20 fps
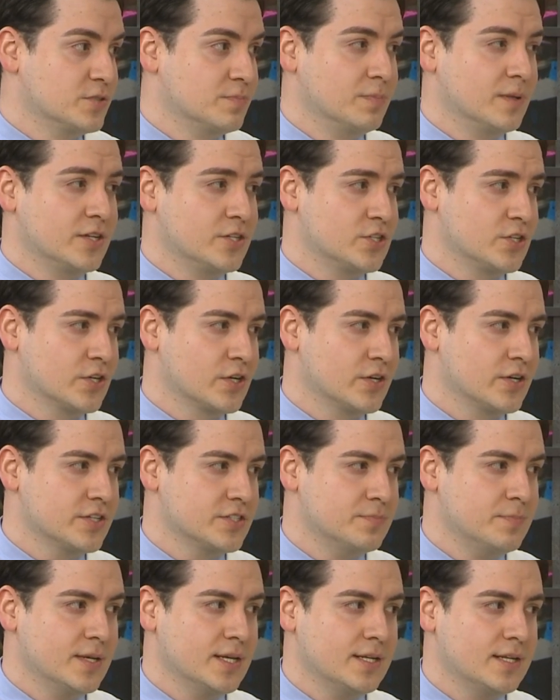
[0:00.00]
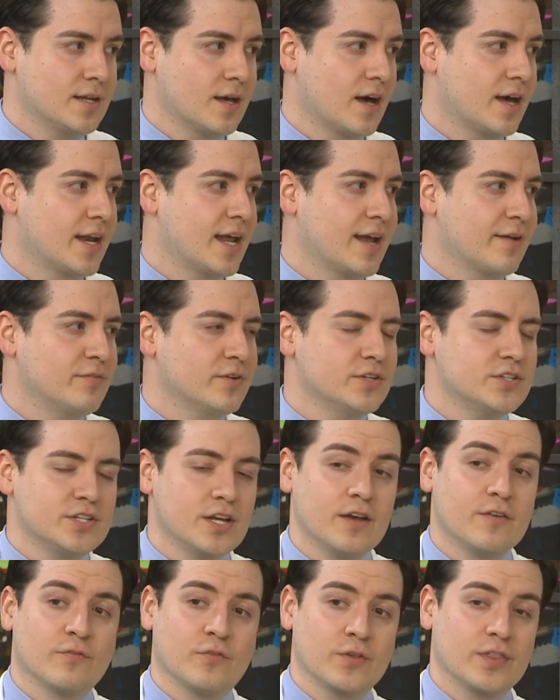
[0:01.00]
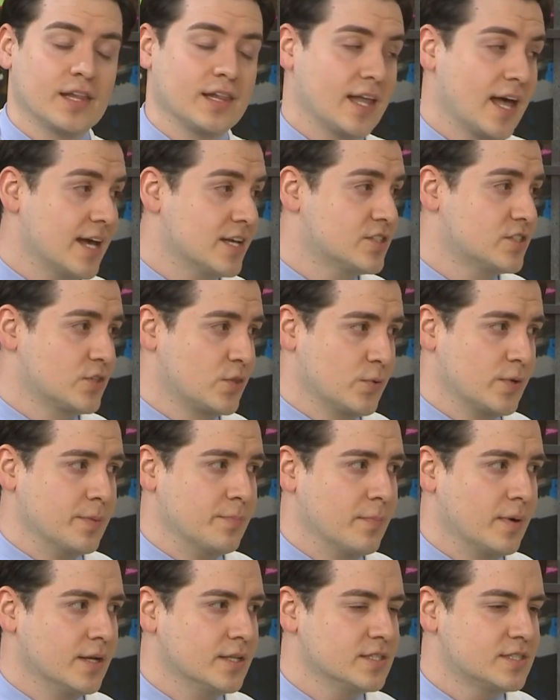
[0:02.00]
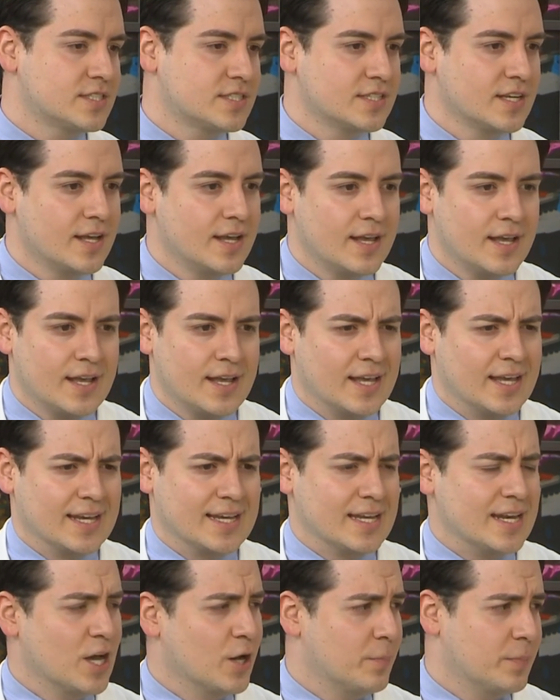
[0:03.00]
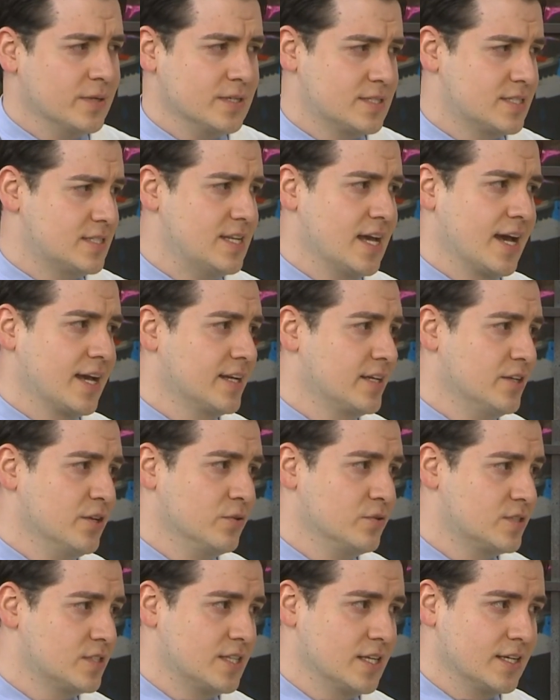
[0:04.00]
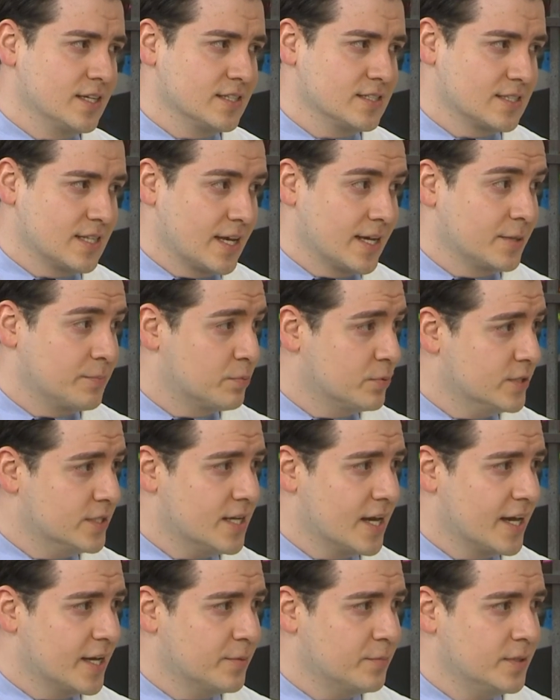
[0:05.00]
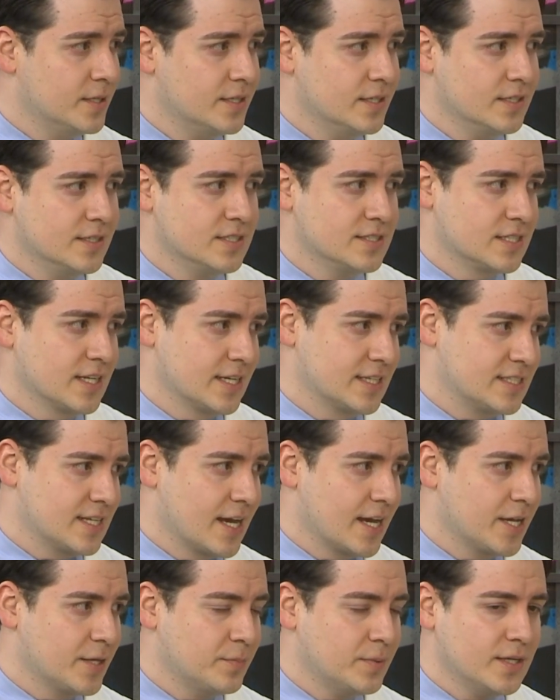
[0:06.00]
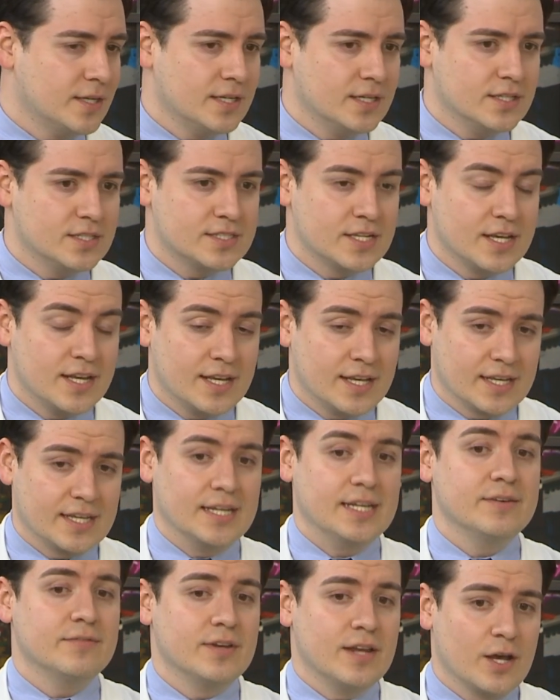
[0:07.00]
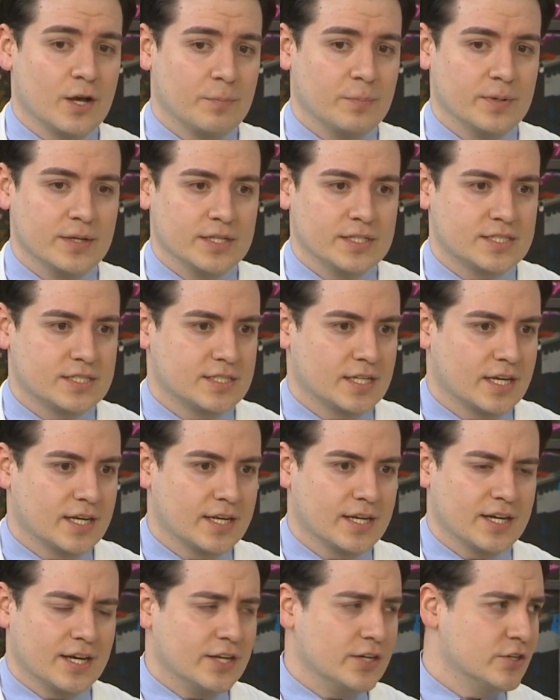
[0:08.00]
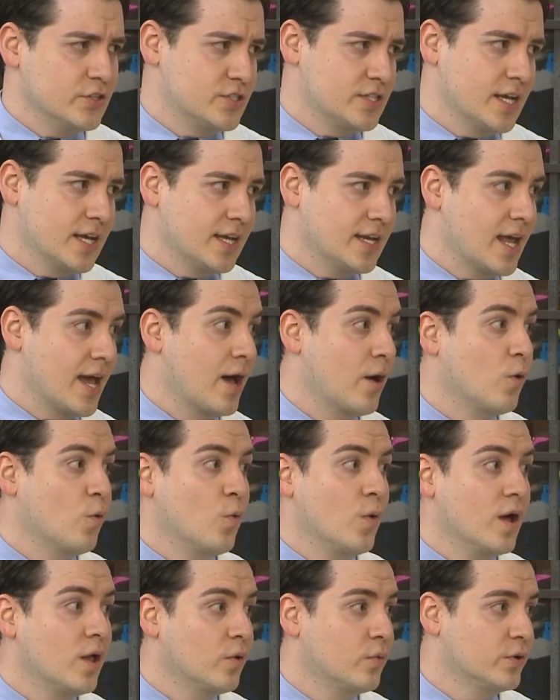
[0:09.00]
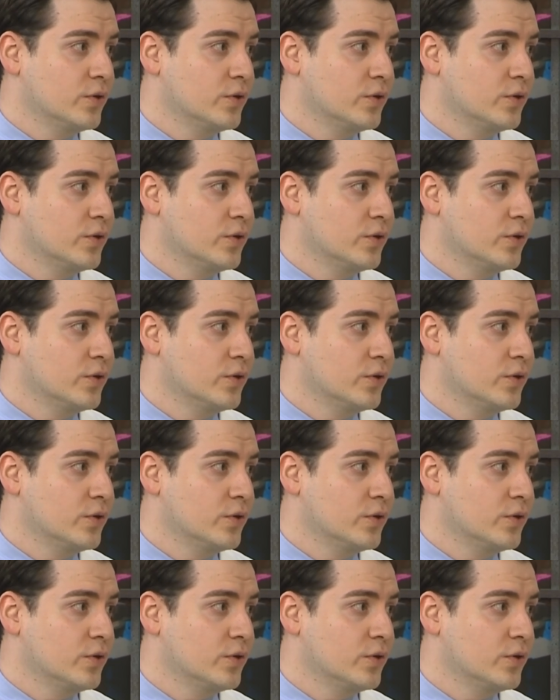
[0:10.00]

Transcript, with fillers: blood sugar has been on average for the last three months. It can help us diagnose things like prediabetes, like diabetes. It can even help us uh, understand how well we're